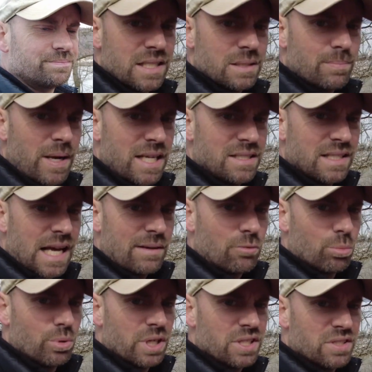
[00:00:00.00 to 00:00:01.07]
Spuyten
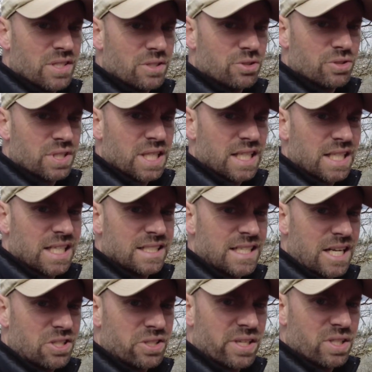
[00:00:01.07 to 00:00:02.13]
Duyvil Bridge is interesting. It's
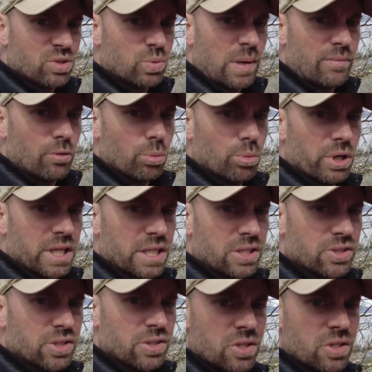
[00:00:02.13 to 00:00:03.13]
actually a swivel bridge.